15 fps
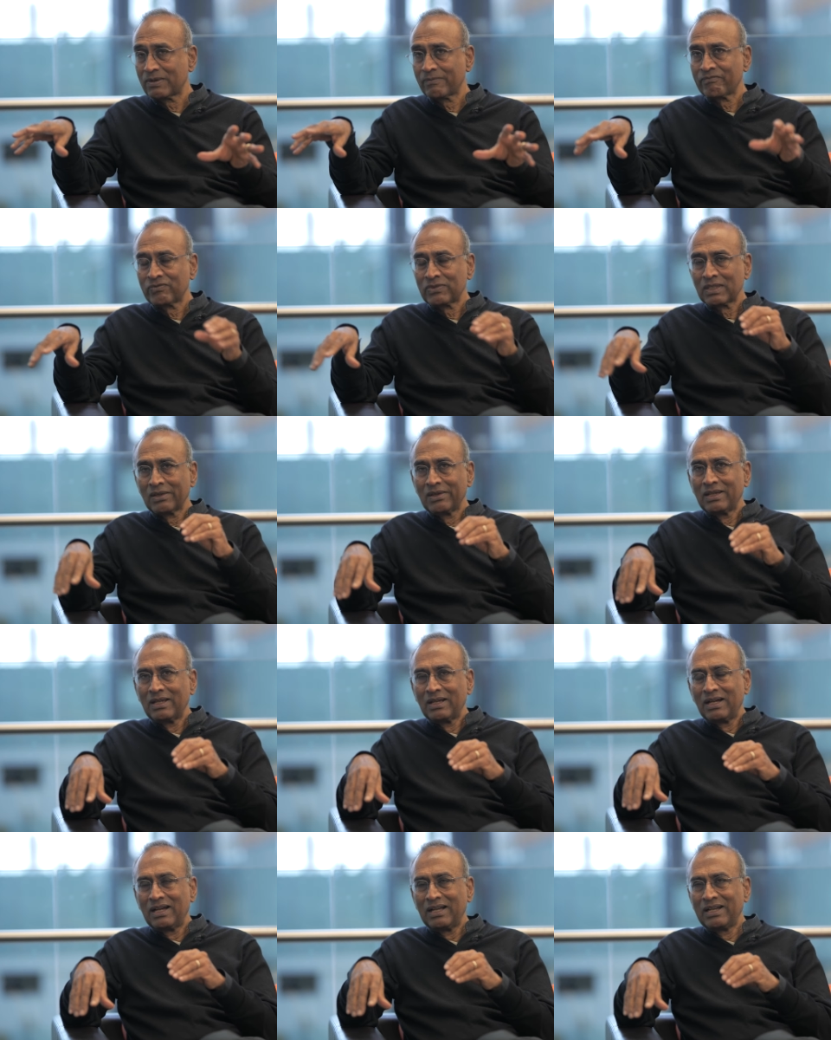
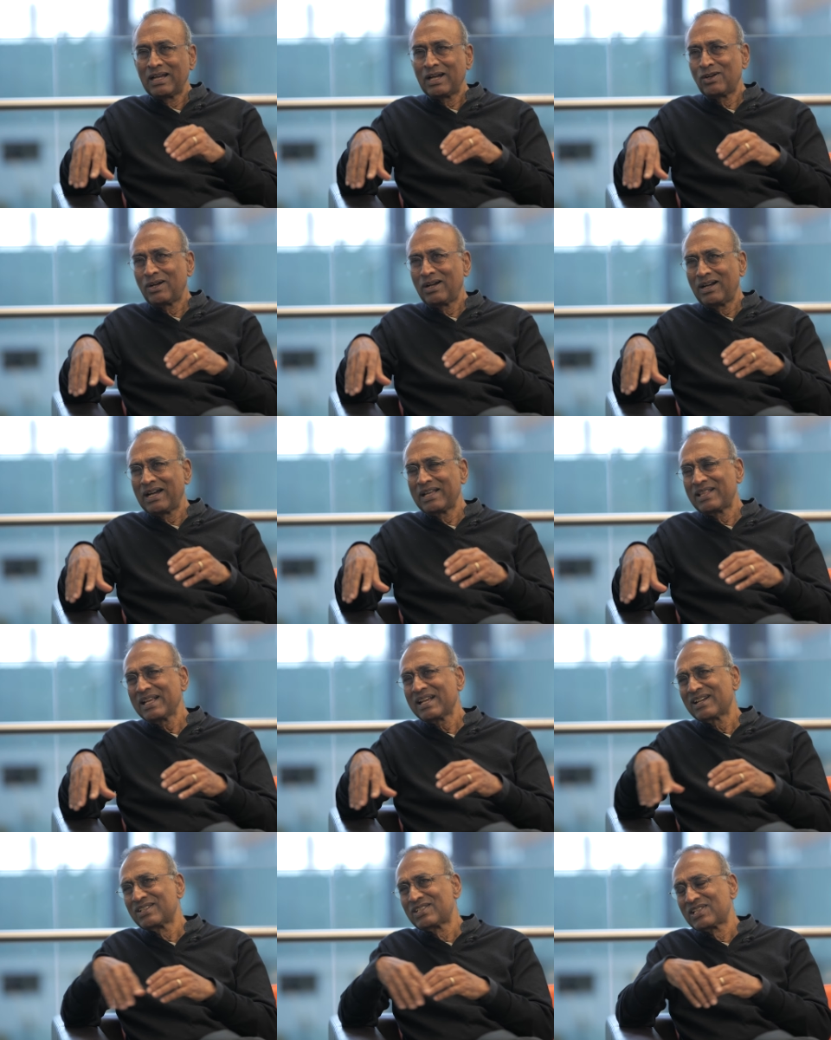Mm-hmm. Now, I
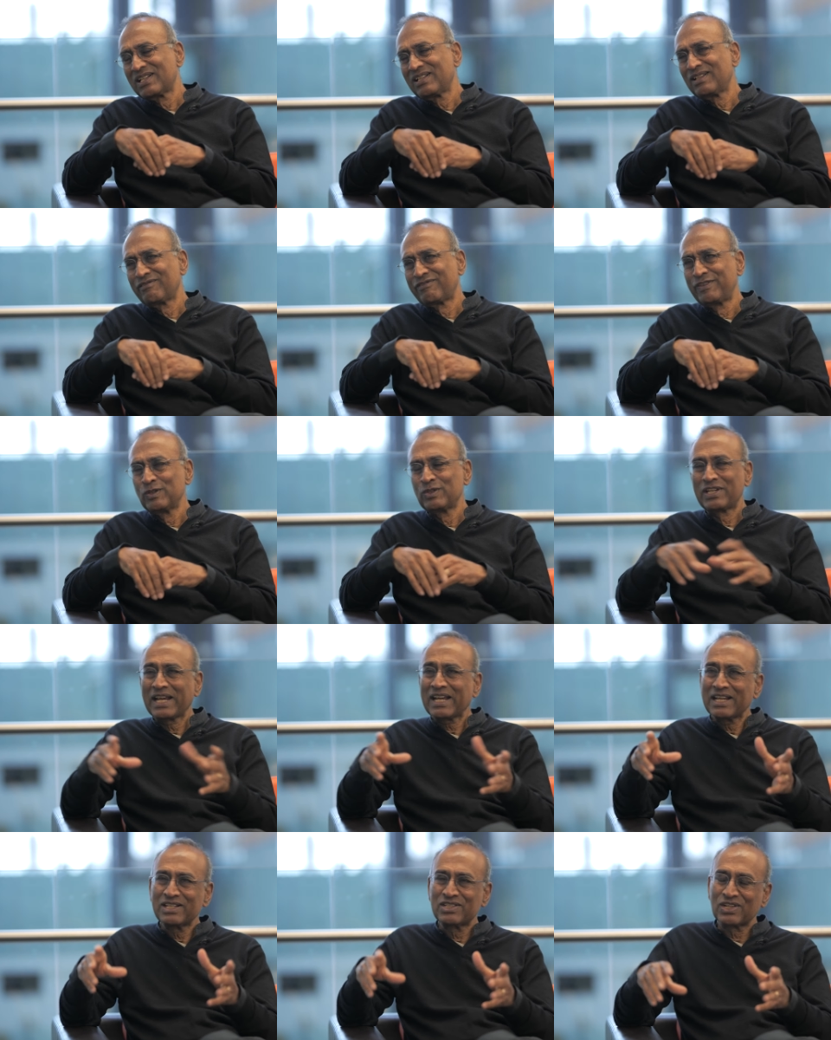think until a few
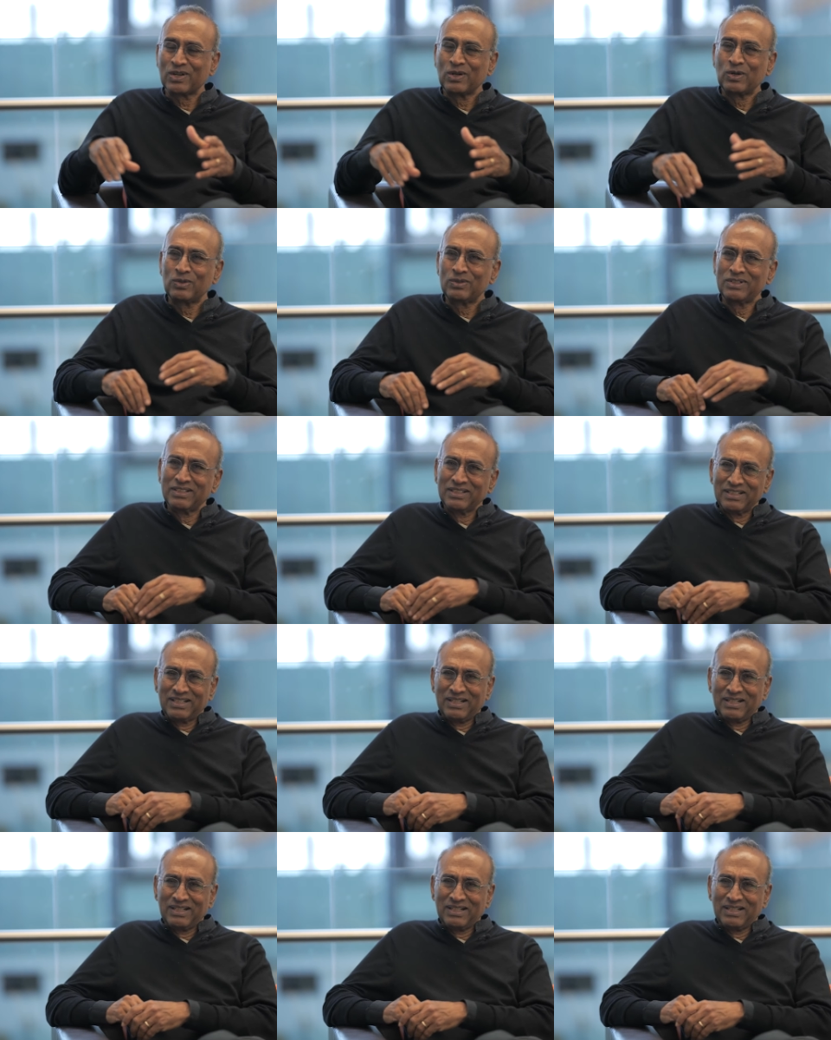decades ago,